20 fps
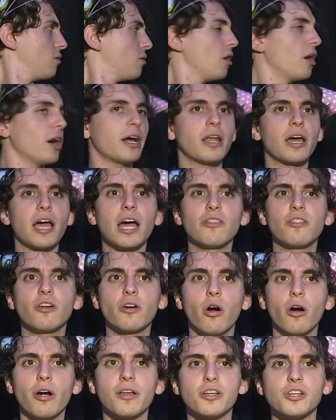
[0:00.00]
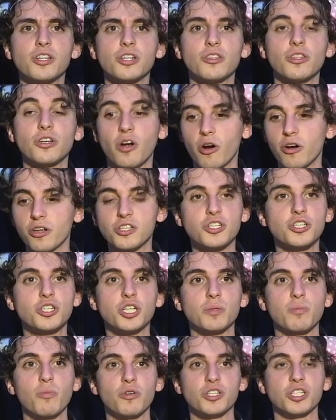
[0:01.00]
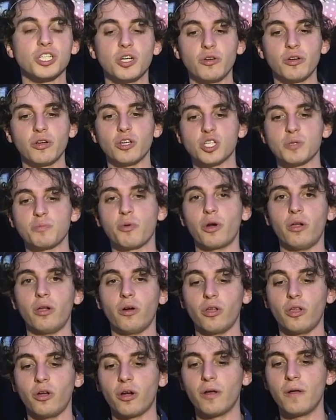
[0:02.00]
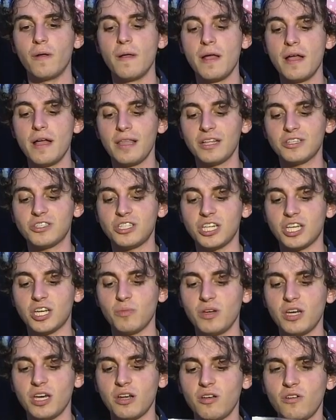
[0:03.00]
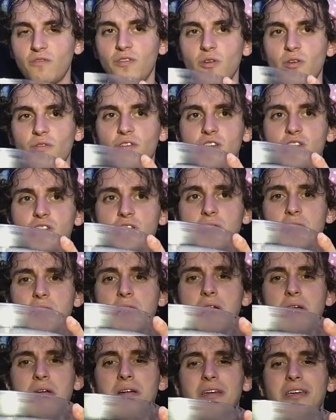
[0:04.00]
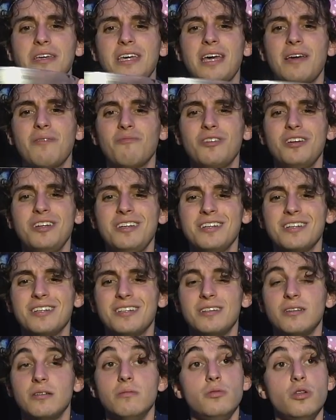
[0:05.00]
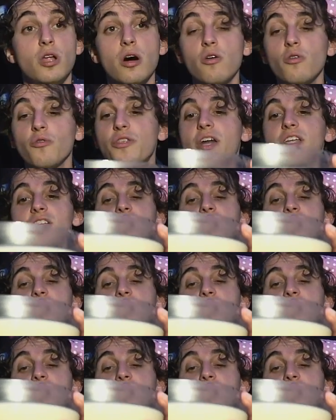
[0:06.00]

I gotta add the garnish. The garnish is just more cereal, spoiler alert. Let's see, can we get a good view of this? Can we? No, that